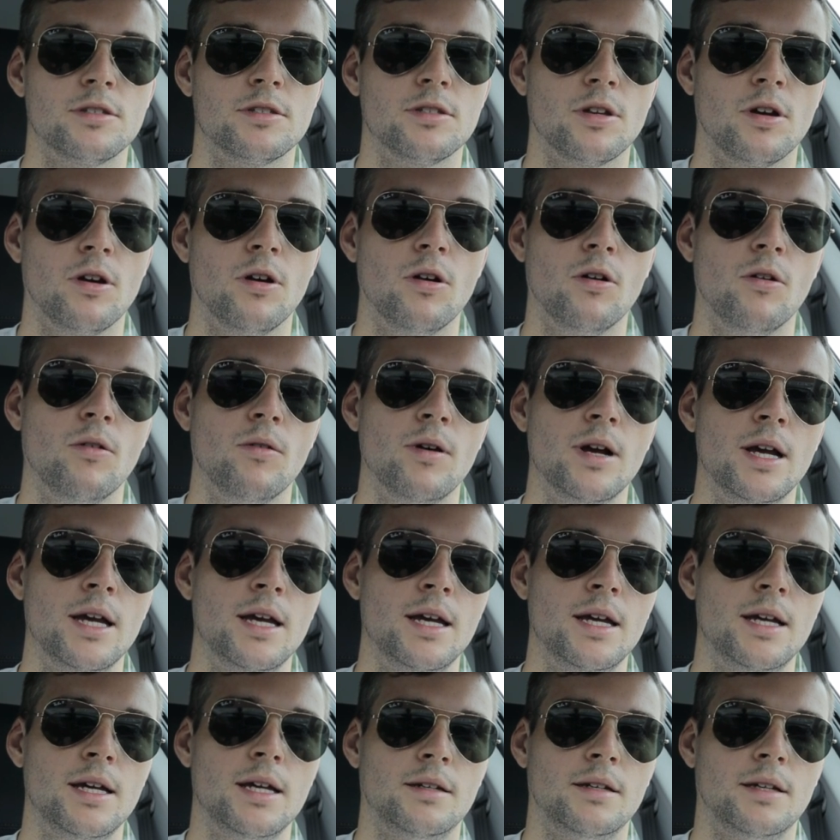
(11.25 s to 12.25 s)
So
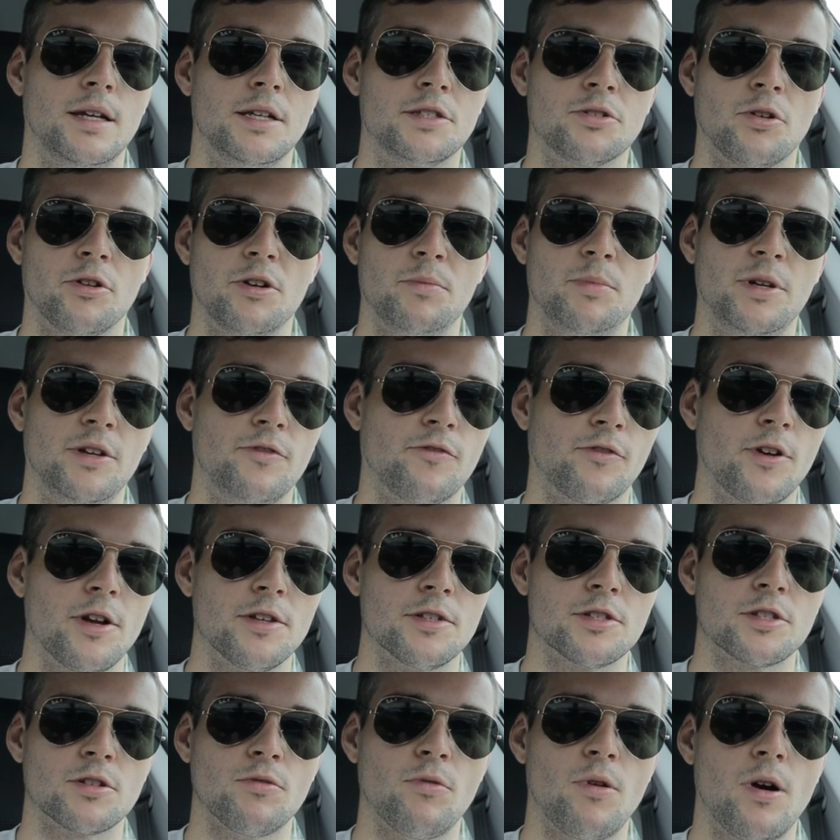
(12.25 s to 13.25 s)
it's going to be
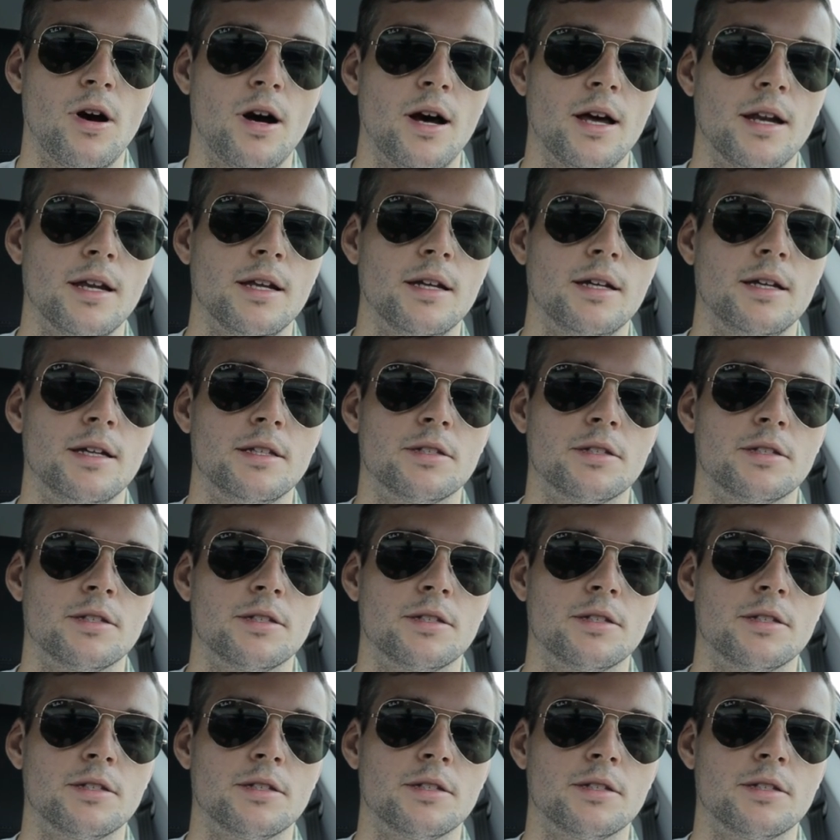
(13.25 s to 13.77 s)
front squat,